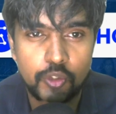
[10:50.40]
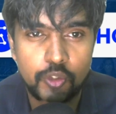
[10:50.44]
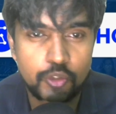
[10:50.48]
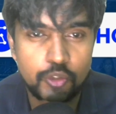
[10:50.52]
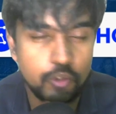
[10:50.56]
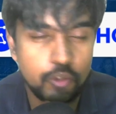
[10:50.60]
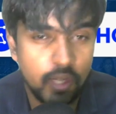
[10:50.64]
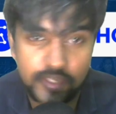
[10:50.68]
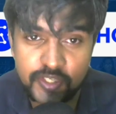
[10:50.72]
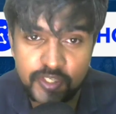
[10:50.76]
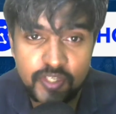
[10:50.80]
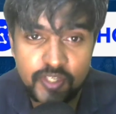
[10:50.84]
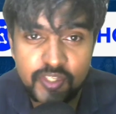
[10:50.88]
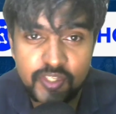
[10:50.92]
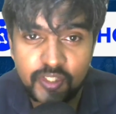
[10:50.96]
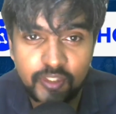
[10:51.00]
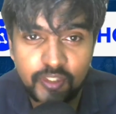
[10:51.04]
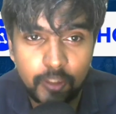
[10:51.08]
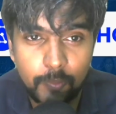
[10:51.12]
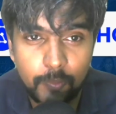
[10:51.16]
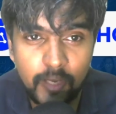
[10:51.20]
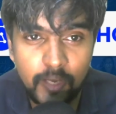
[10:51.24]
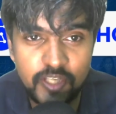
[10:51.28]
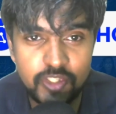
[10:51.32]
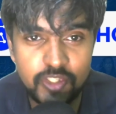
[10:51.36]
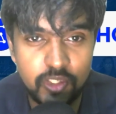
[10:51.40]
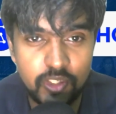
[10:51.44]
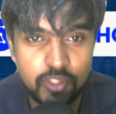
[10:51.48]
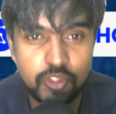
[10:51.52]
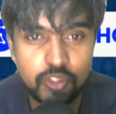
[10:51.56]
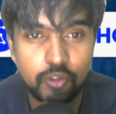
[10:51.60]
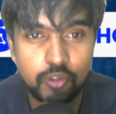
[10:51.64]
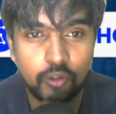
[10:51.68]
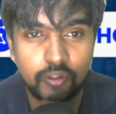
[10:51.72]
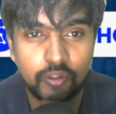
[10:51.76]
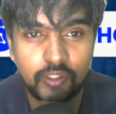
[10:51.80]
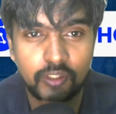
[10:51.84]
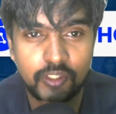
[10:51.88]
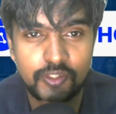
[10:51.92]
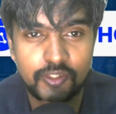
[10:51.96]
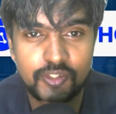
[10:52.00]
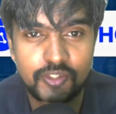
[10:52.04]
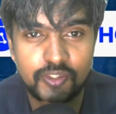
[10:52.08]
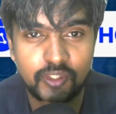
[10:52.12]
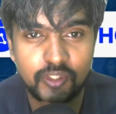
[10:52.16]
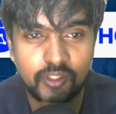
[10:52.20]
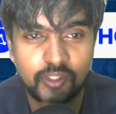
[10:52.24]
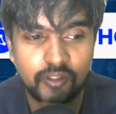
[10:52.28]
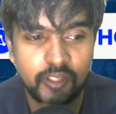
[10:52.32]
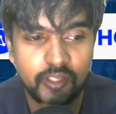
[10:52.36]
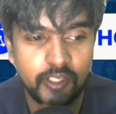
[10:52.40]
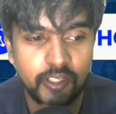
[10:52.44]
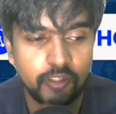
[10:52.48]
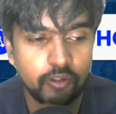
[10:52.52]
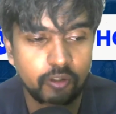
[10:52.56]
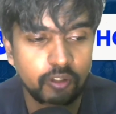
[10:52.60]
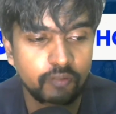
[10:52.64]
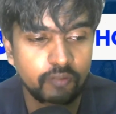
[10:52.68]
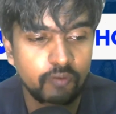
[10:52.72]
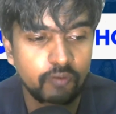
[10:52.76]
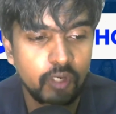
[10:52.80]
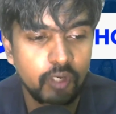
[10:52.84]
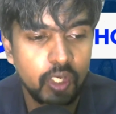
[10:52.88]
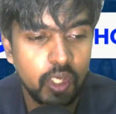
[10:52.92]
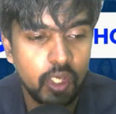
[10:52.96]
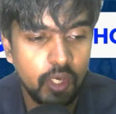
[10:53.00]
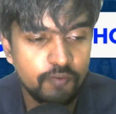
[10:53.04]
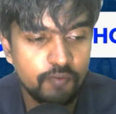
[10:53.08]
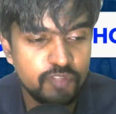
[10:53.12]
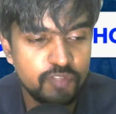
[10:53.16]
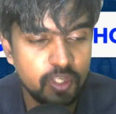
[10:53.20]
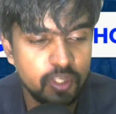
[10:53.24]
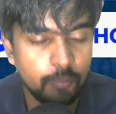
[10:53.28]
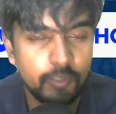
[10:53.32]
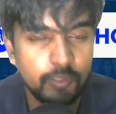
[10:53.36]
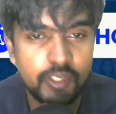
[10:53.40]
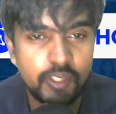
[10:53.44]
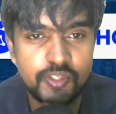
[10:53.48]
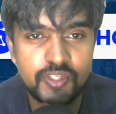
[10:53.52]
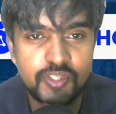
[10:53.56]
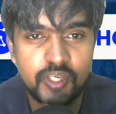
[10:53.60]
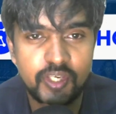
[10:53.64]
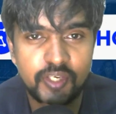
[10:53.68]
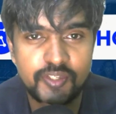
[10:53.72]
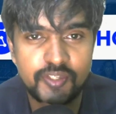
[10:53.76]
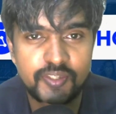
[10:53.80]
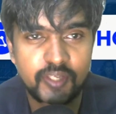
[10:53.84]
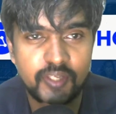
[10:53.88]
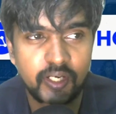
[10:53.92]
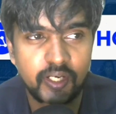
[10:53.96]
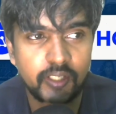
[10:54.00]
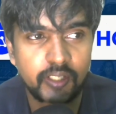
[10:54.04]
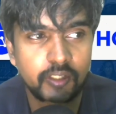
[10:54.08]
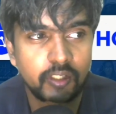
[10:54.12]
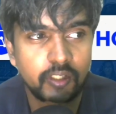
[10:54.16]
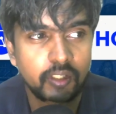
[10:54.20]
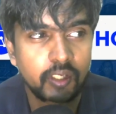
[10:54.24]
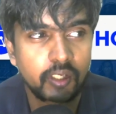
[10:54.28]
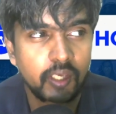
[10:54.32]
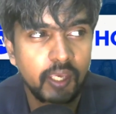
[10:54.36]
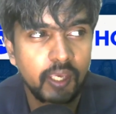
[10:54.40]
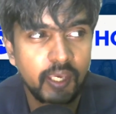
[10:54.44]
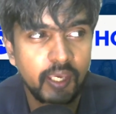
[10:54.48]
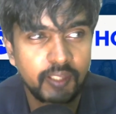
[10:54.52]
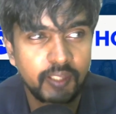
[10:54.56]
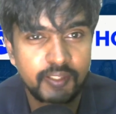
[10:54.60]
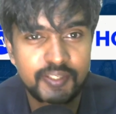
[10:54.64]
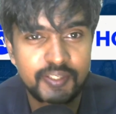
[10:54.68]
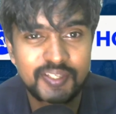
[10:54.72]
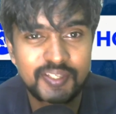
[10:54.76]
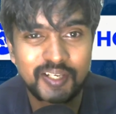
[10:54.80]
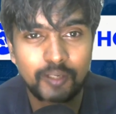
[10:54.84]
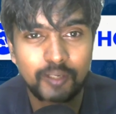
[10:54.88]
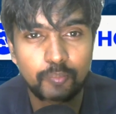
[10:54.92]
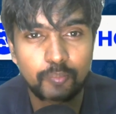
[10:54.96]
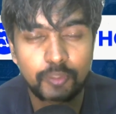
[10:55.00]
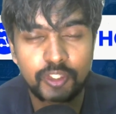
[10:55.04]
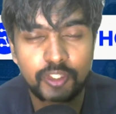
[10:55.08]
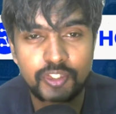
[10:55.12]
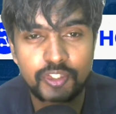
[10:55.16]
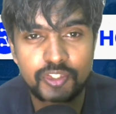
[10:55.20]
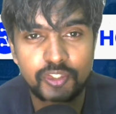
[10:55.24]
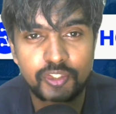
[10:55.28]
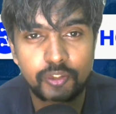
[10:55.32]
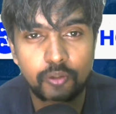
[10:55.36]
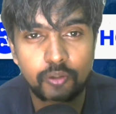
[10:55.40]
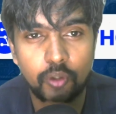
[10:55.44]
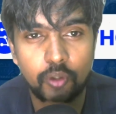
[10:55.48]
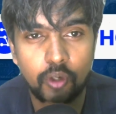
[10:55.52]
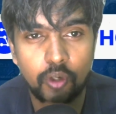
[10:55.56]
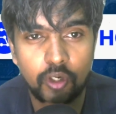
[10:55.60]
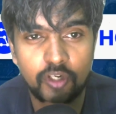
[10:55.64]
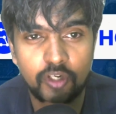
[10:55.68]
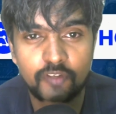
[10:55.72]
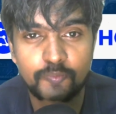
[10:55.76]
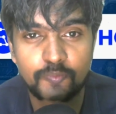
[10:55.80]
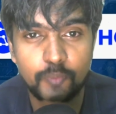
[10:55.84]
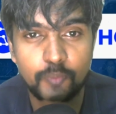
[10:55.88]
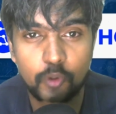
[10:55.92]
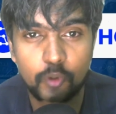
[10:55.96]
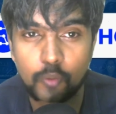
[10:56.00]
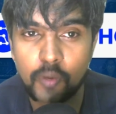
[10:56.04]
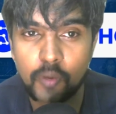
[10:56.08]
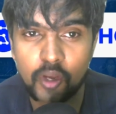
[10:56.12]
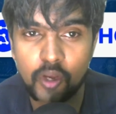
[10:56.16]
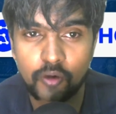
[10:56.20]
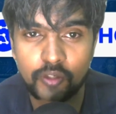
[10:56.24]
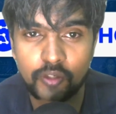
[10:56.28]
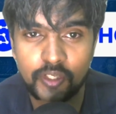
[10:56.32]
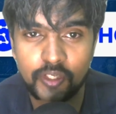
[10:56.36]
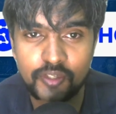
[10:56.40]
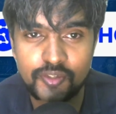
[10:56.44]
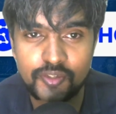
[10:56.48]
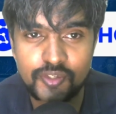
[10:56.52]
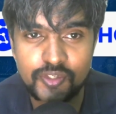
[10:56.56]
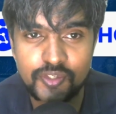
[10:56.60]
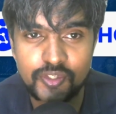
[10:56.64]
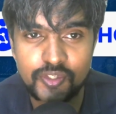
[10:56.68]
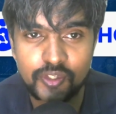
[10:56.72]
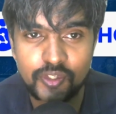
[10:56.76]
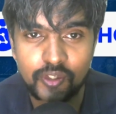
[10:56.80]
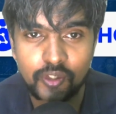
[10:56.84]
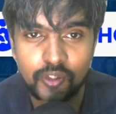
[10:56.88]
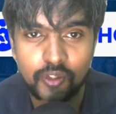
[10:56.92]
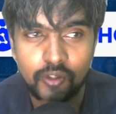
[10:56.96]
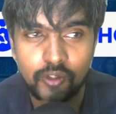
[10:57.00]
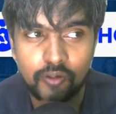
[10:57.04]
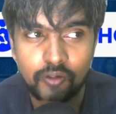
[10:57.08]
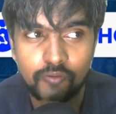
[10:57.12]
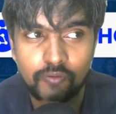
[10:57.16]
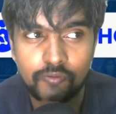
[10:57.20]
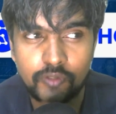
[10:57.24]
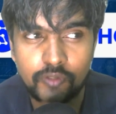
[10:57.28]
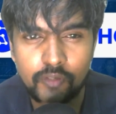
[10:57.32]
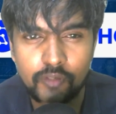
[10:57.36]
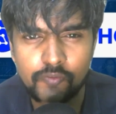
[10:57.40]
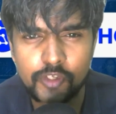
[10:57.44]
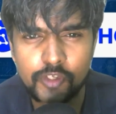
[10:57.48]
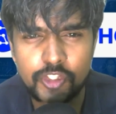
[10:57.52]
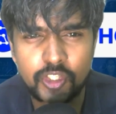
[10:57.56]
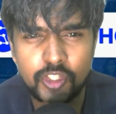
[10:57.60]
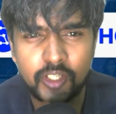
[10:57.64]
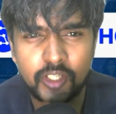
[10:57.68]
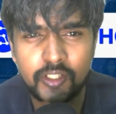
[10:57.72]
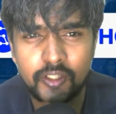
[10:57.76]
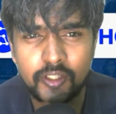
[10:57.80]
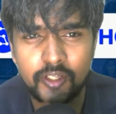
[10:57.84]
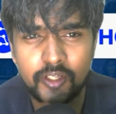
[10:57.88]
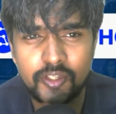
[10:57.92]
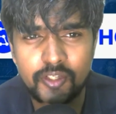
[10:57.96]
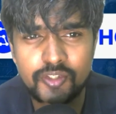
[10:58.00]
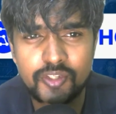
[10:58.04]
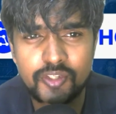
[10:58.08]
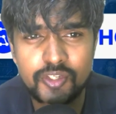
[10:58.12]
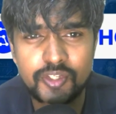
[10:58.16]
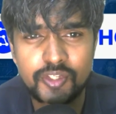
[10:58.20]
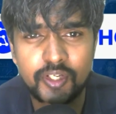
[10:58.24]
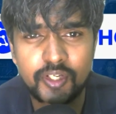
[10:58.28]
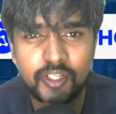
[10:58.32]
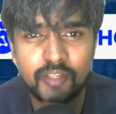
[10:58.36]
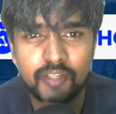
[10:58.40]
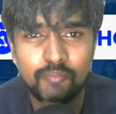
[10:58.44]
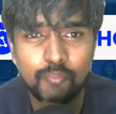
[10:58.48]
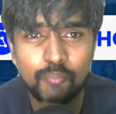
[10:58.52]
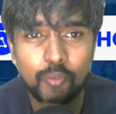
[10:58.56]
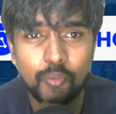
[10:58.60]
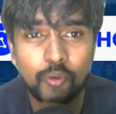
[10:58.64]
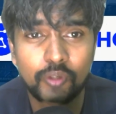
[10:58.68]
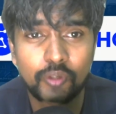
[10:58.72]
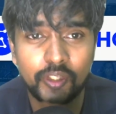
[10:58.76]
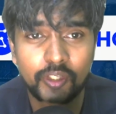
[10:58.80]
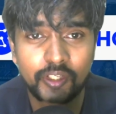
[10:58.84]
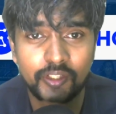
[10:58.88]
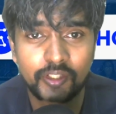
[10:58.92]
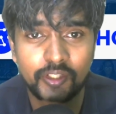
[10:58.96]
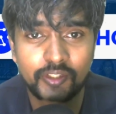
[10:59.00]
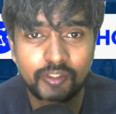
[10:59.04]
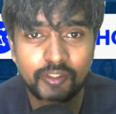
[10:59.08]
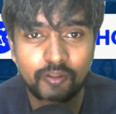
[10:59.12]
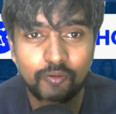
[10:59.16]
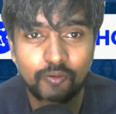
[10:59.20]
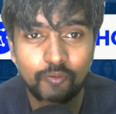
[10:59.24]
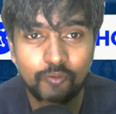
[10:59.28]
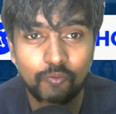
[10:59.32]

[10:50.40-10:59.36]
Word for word: So as I said, that bacillus coagulans thing, right? Or if, if somebody says that, hey, this company is into a lot of probiotics, from which country is this guy importing it?